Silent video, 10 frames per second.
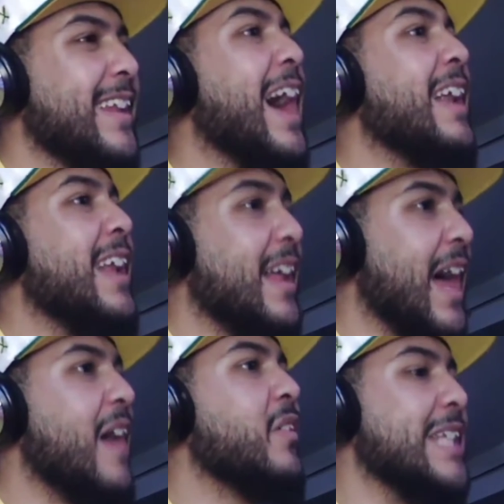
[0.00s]
Now
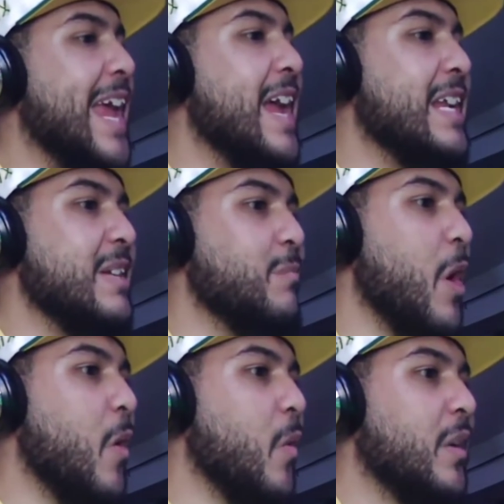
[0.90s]
that was the ending,
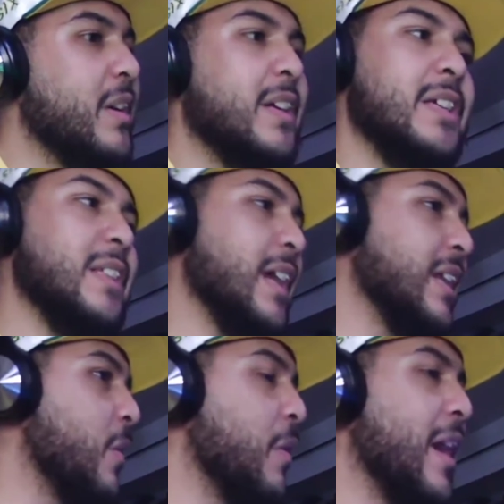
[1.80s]
bro. He's like,
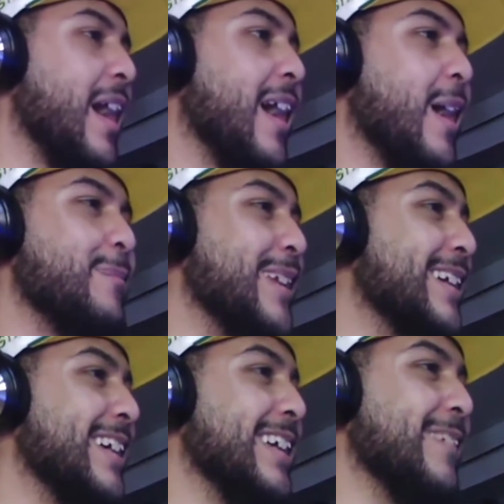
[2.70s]
no, I'm
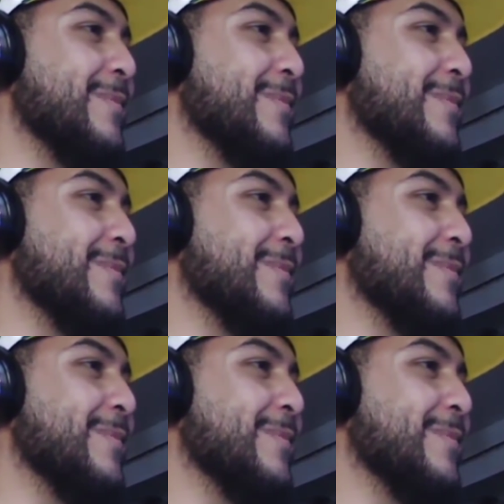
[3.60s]
done.